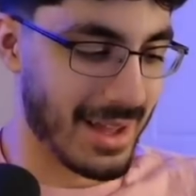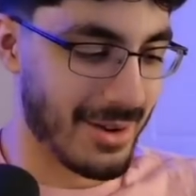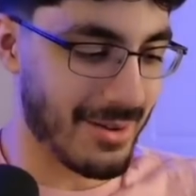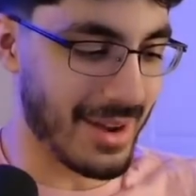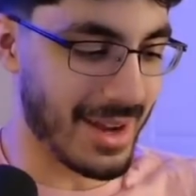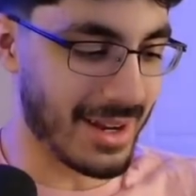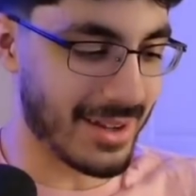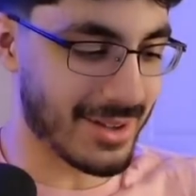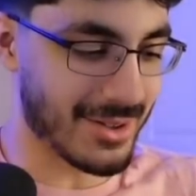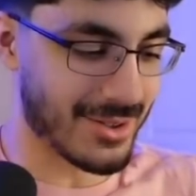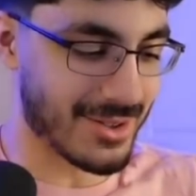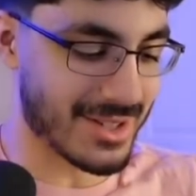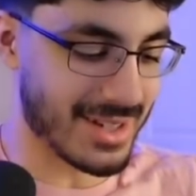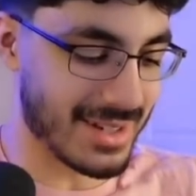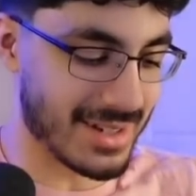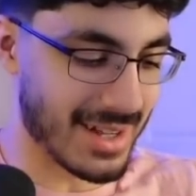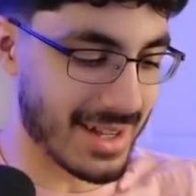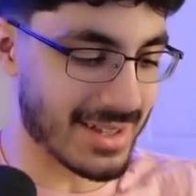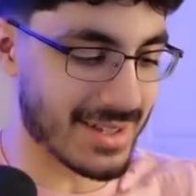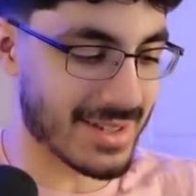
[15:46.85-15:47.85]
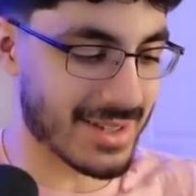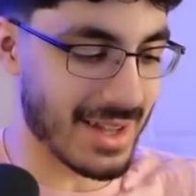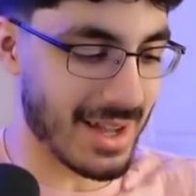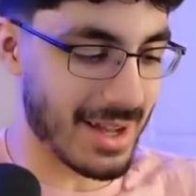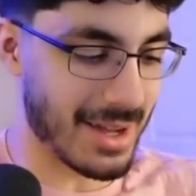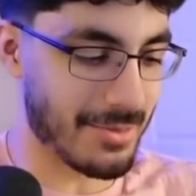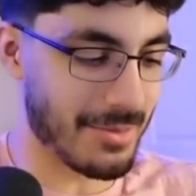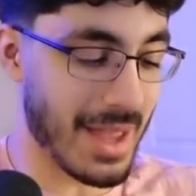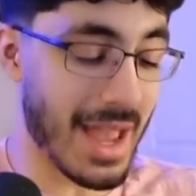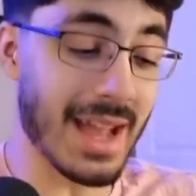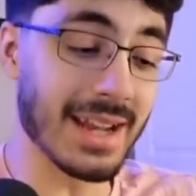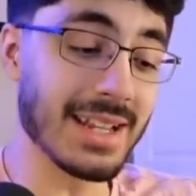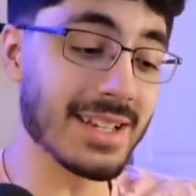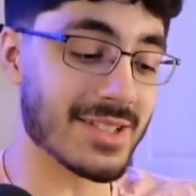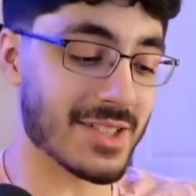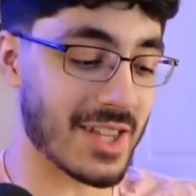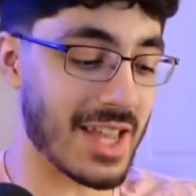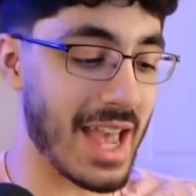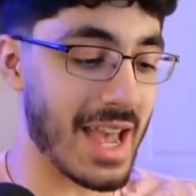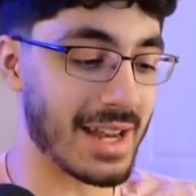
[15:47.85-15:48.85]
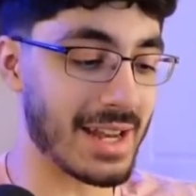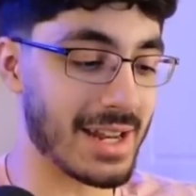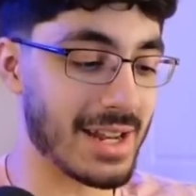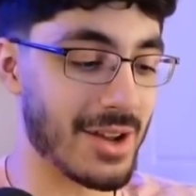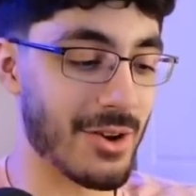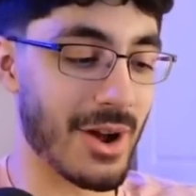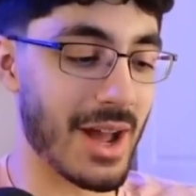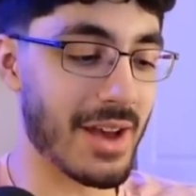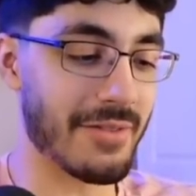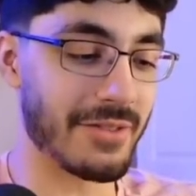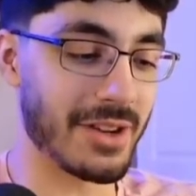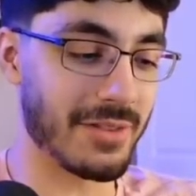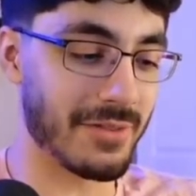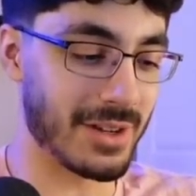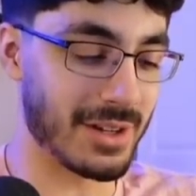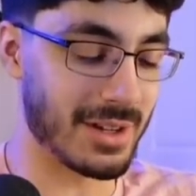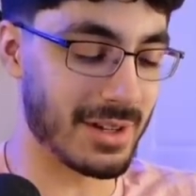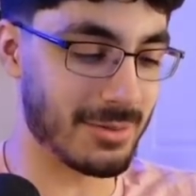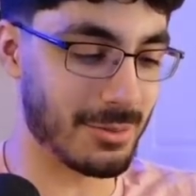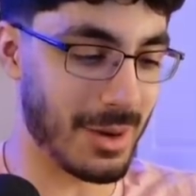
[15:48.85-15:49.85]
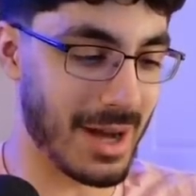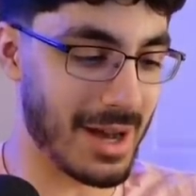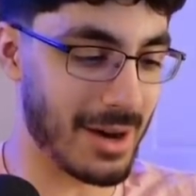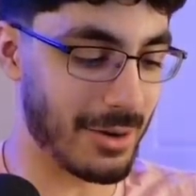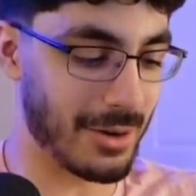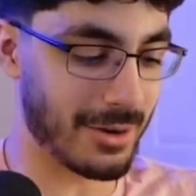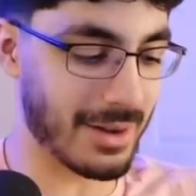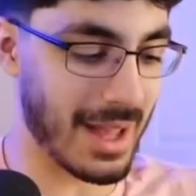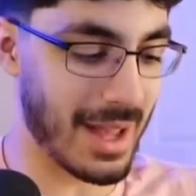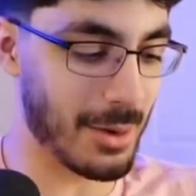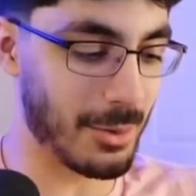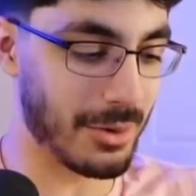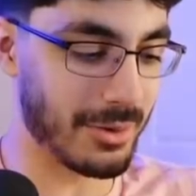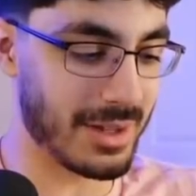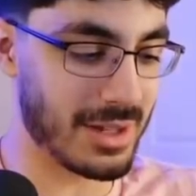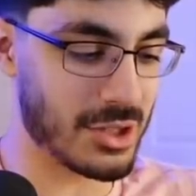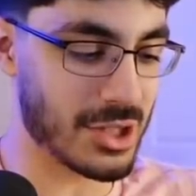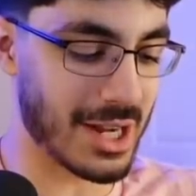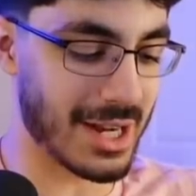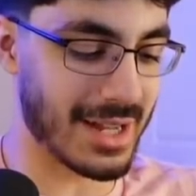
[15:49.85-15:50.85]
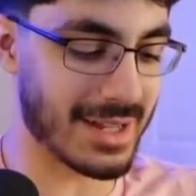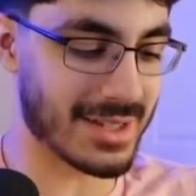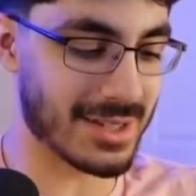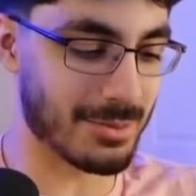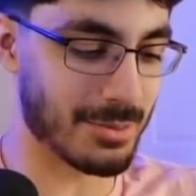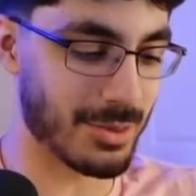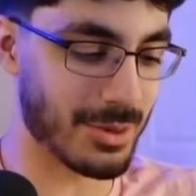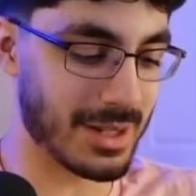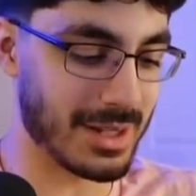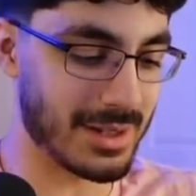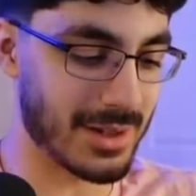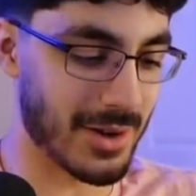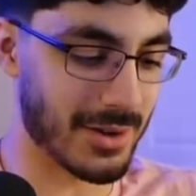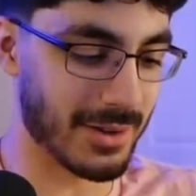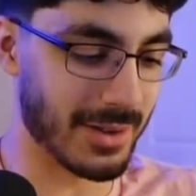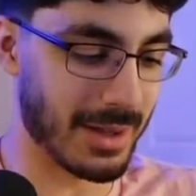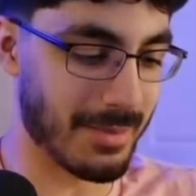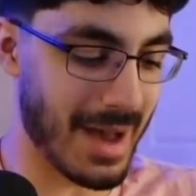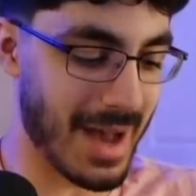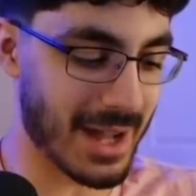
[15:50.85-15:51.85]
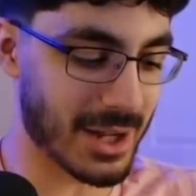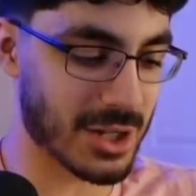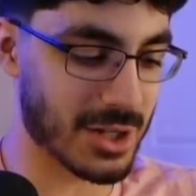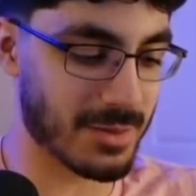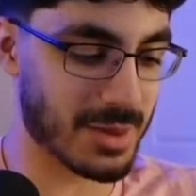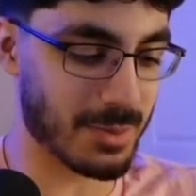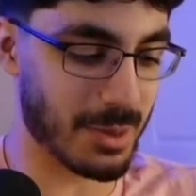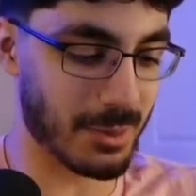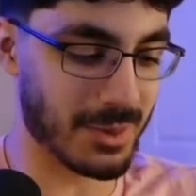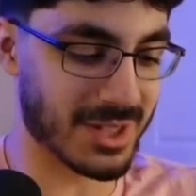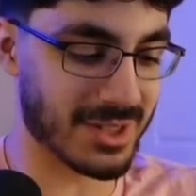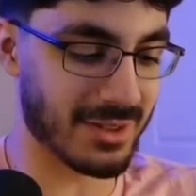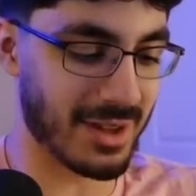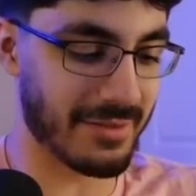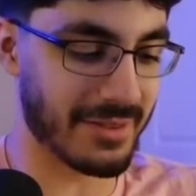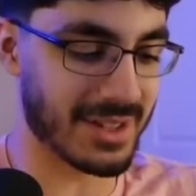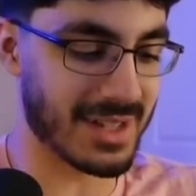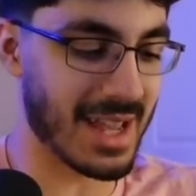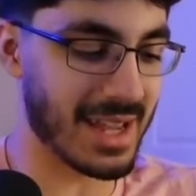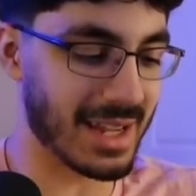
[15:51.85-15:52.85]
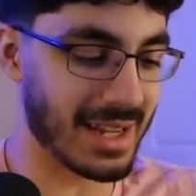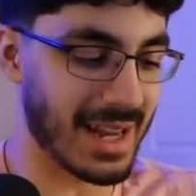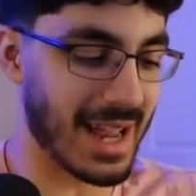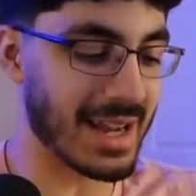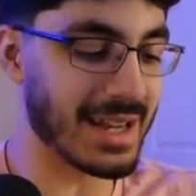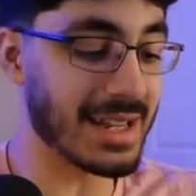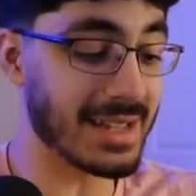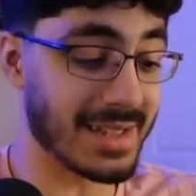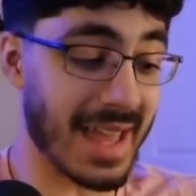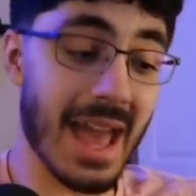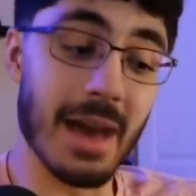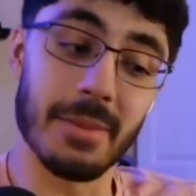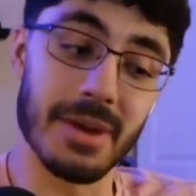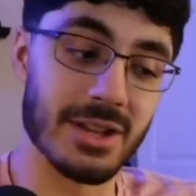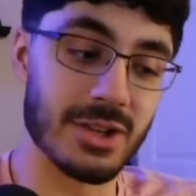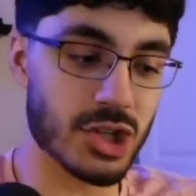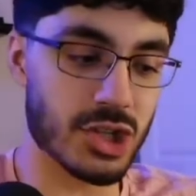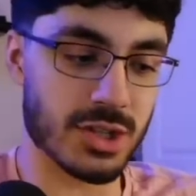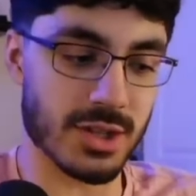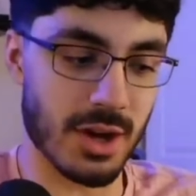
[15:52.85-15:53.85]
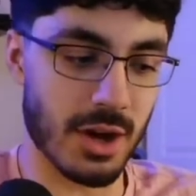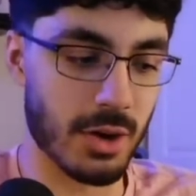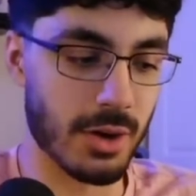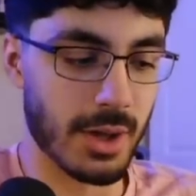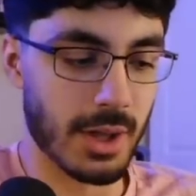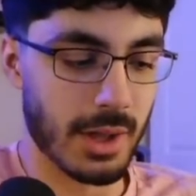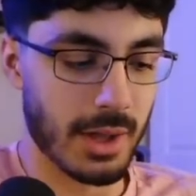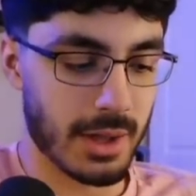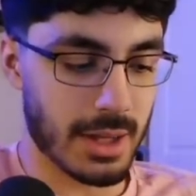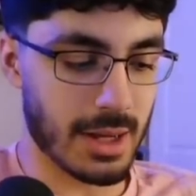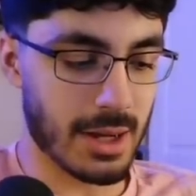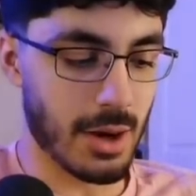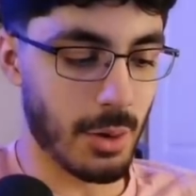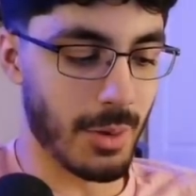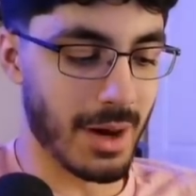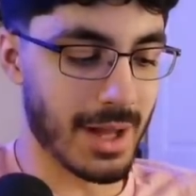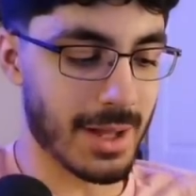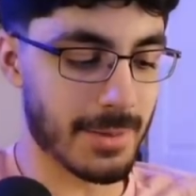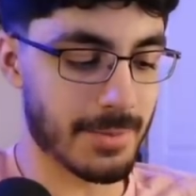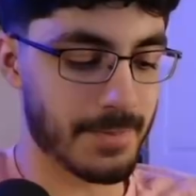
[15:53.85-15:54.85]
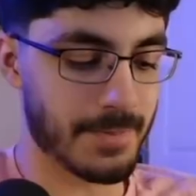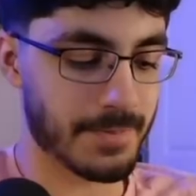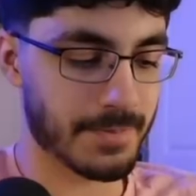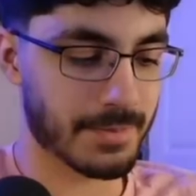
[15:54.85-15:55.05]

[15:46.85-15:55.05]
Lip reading: Right, of course he does. And he is Cannoneer. I haven't even... Wow, okay. Well, E-John has some pretty gnarly matchups, but we still haven't taken any damage. So, you know what?